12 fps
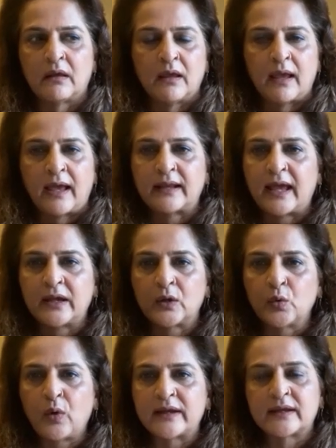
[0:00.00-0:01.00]
And I had
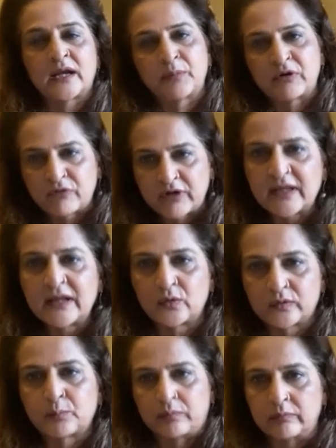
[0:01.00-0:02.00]
no idea. I'd been reading
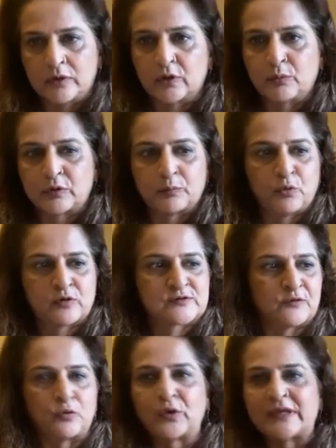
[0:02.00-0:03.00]
the, you know, the books
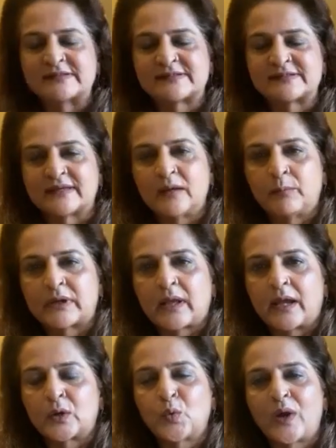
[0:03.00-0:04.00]
of Louise Hay, but I
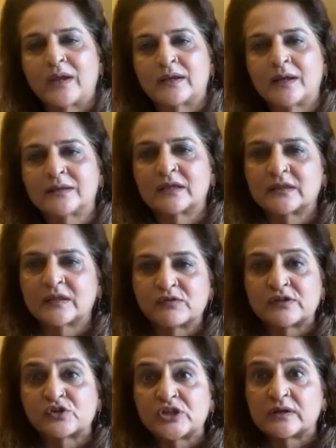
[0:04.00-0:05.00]
had no idea that there
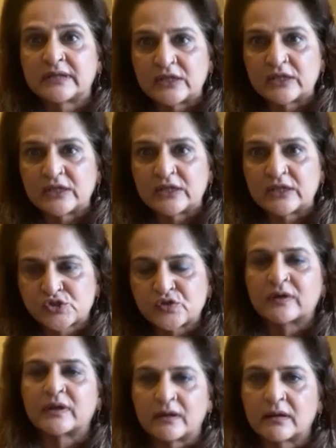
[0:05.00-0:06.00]
was a teacher
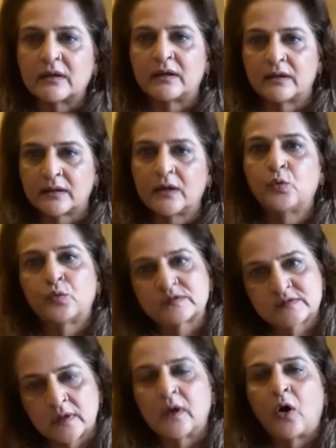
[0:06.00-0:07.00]
here in India who
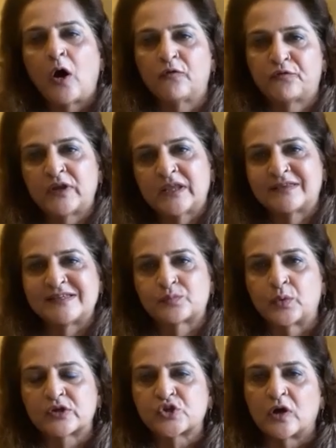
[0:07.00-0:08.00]
was offering these
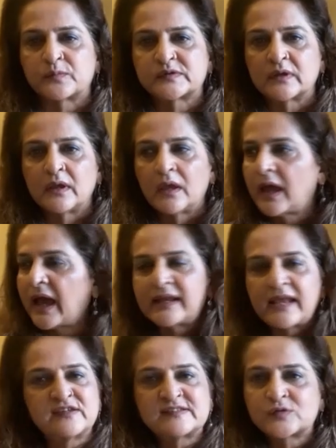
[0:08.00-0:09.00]
workshops. And
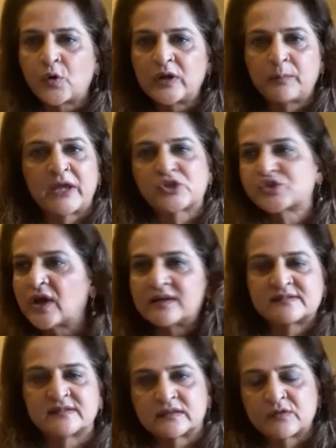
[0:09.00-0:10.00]
I just saw it by
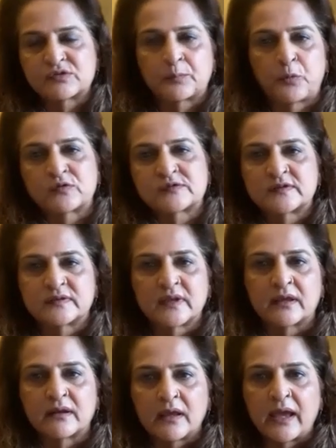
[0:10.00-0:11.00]
chance. There was a poster
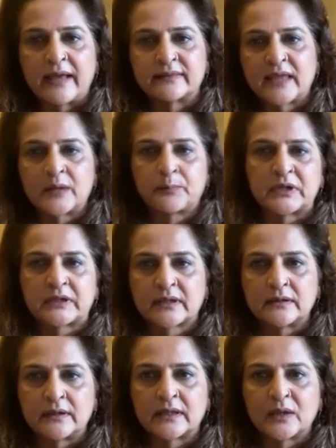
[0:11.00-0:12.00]
there, and that
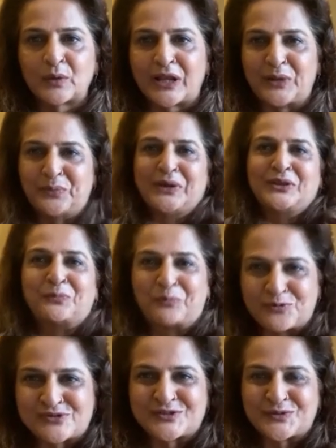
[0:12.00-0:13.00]
particular day when I went, the
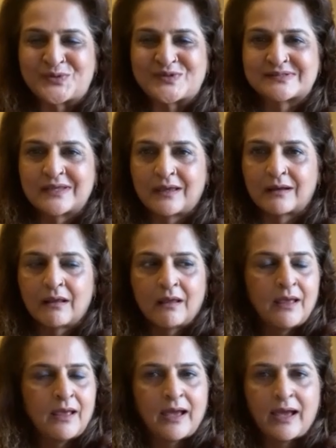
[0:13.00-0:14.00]
poster was there,
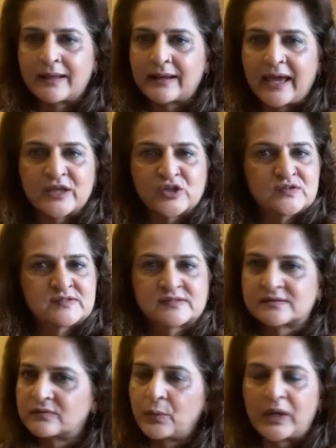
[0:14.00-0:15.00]
and I
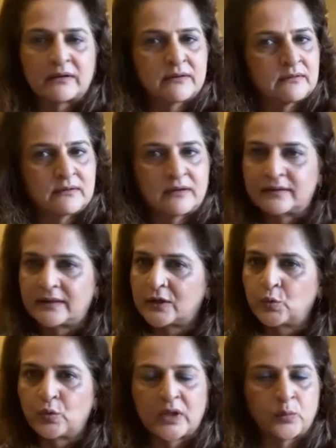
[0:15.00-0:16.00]
just went and did that
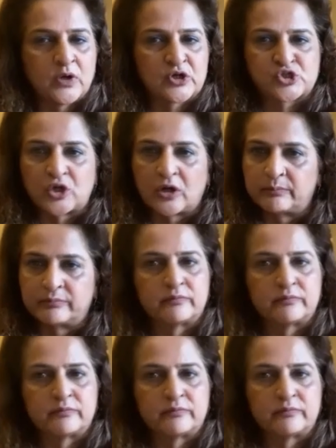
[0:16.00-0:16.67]
2-day workshop.